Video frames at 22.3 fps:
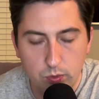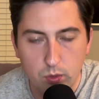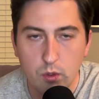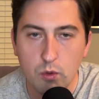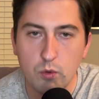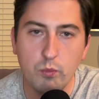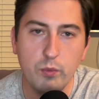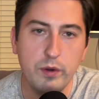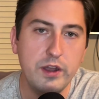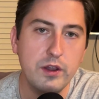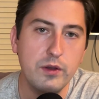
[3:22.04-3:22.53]

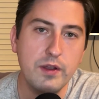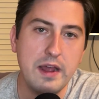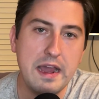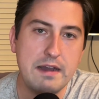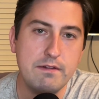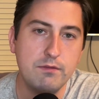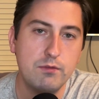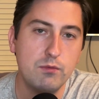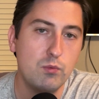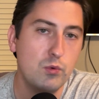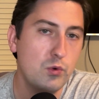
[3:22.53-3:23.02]
we don't
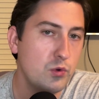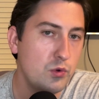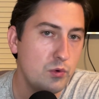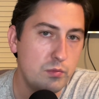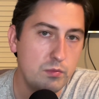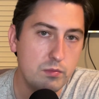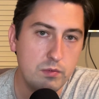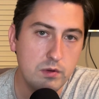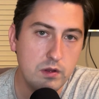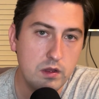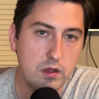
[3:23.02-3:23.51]
have
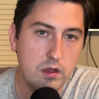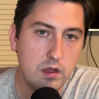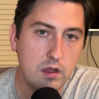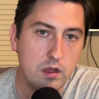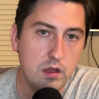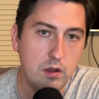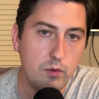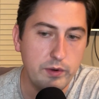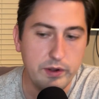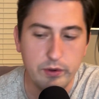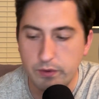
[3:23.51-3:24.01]
room,
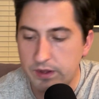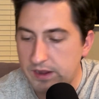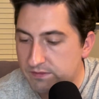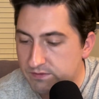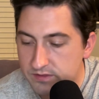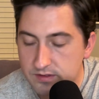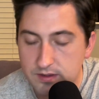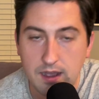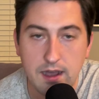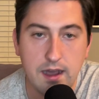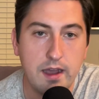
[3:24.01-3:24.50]
we don't
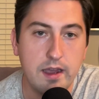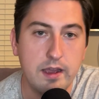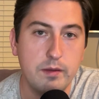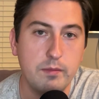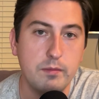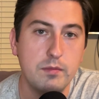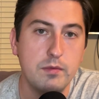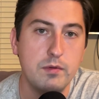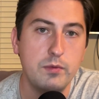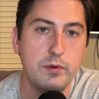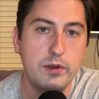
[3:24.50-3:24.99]
have
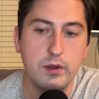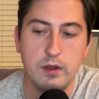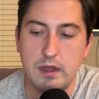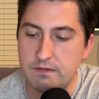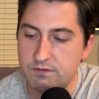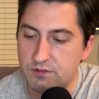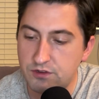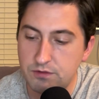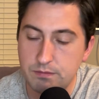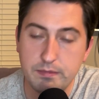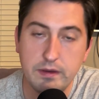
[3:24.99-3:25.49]
time, we don't
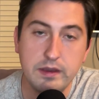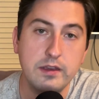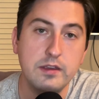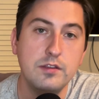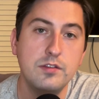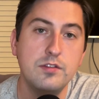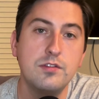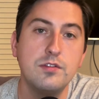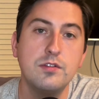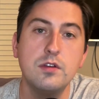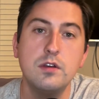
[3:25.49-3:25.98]
have
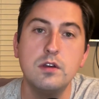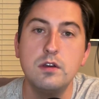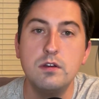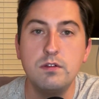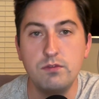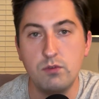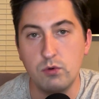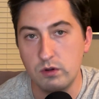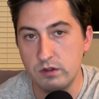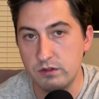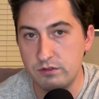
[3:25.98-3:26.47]
space
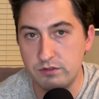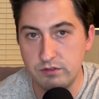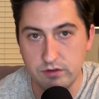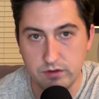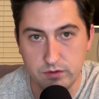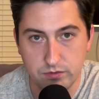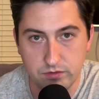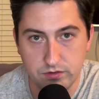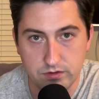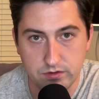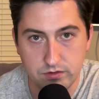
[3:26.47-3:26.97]
for
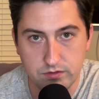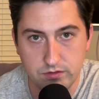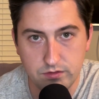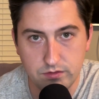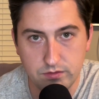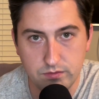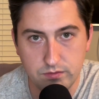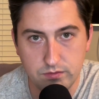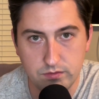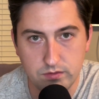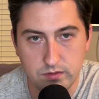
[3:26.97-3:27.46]
excuses.
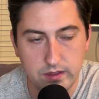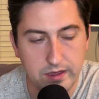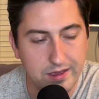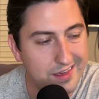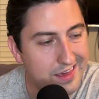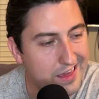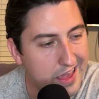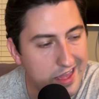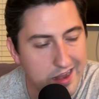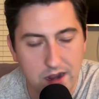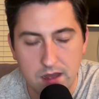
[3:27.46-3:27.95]
They
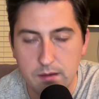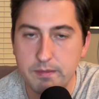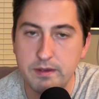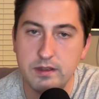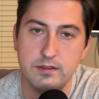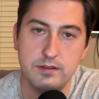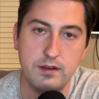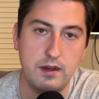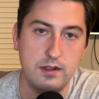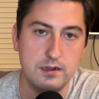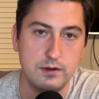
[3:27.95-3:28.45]
cannot be
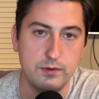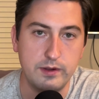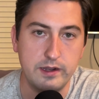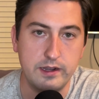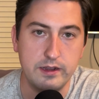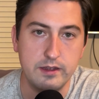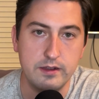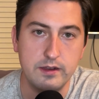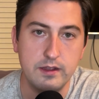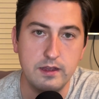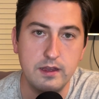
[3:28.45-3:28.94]
tolerated.